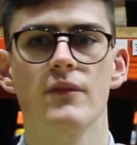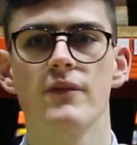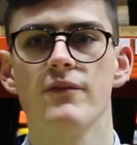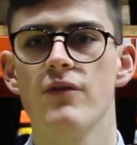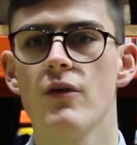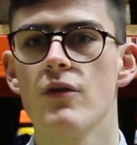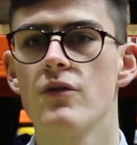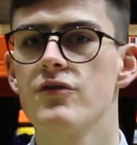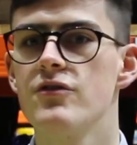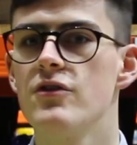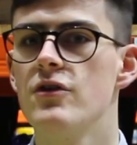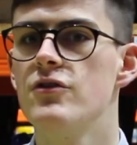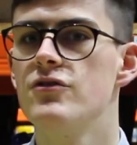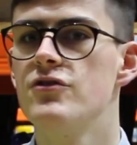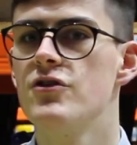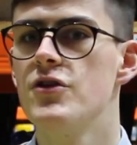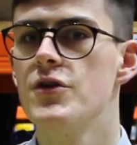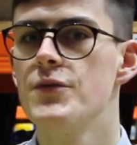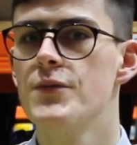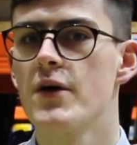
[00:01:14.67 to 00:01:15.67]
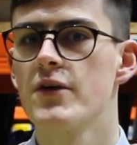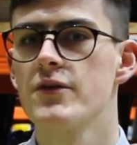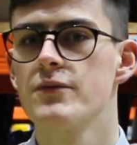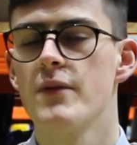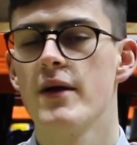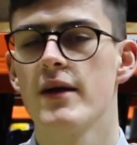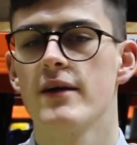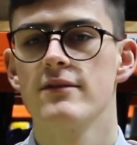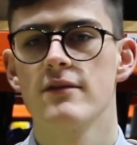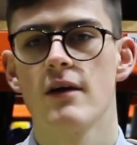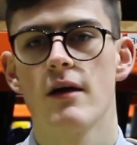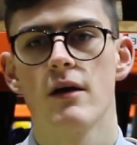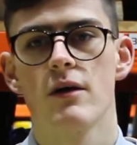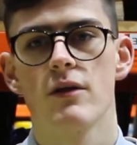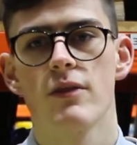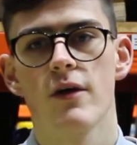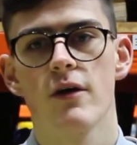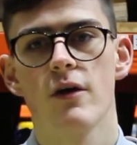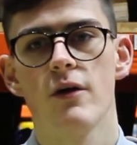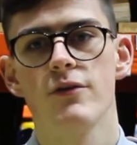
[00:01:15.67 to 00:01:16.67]
For the solution you must mix
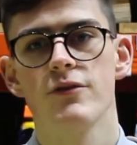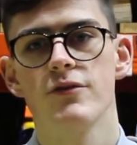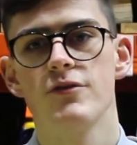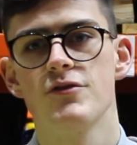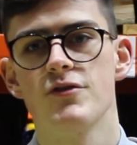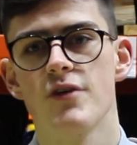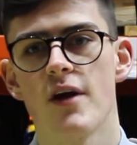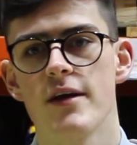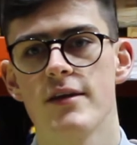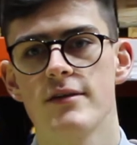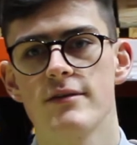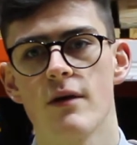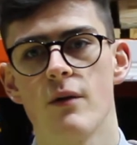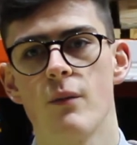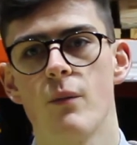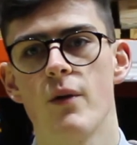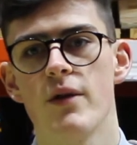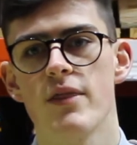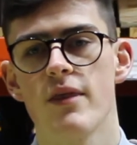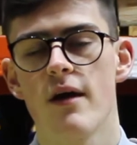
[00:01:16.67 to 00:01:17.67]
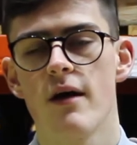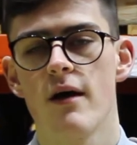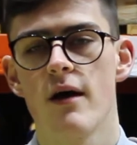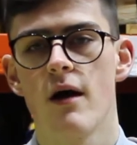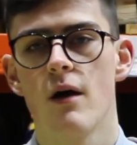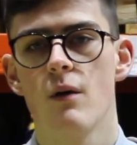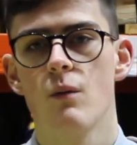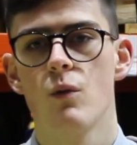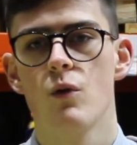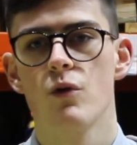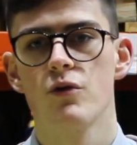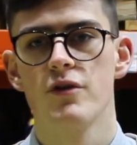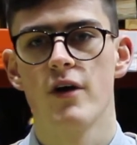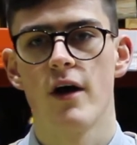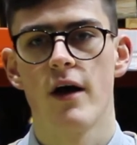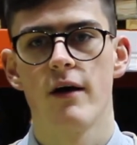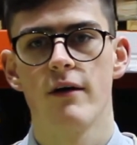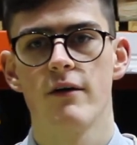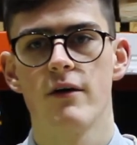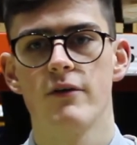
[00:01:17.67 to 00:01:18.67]
the concentrate with
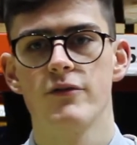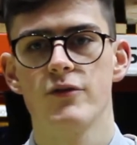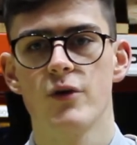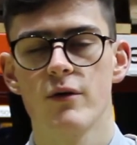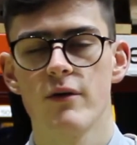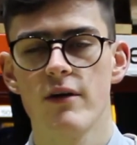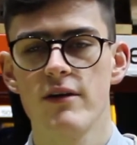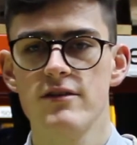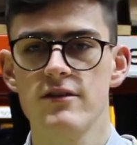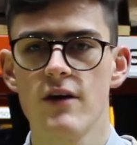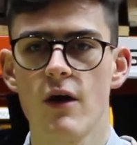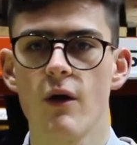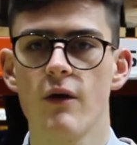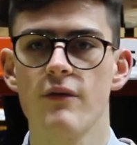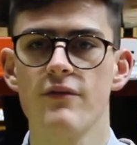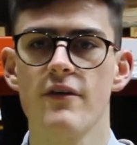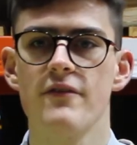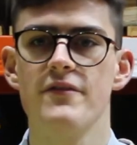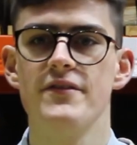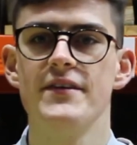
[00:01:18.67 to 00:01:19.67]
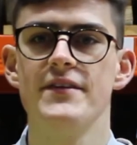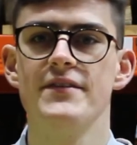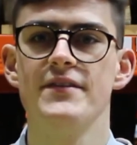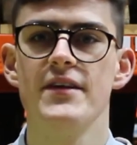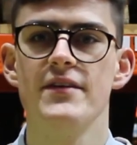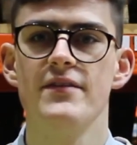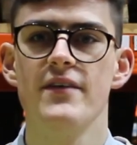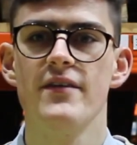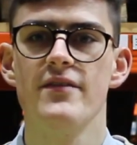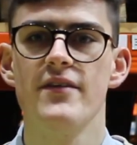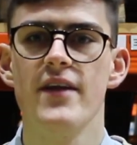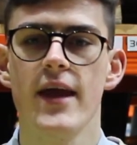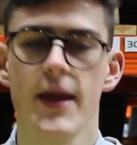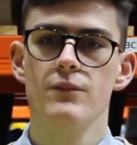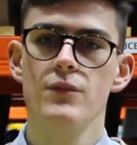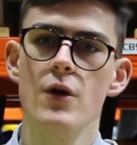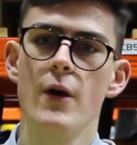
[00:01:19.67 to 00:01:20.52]
water to a ratio of 50-50.